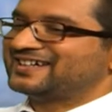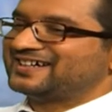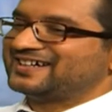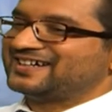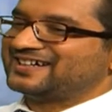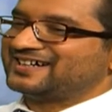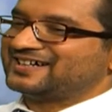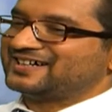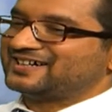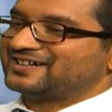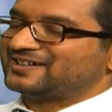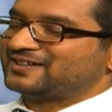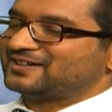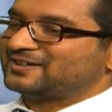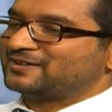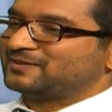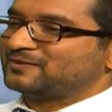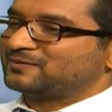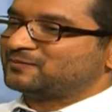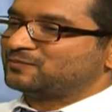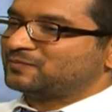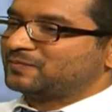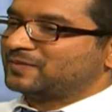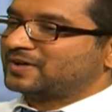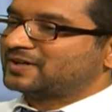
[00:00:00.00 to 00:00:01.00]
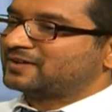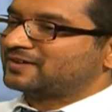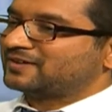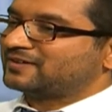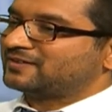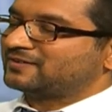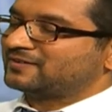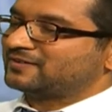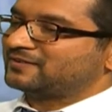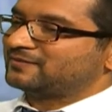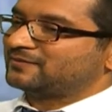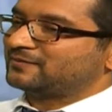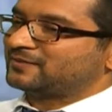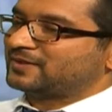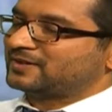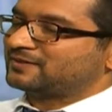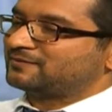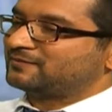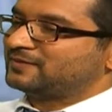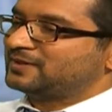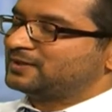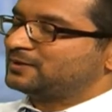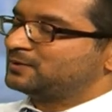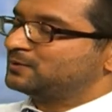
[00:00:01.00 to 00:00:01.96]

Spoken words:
But we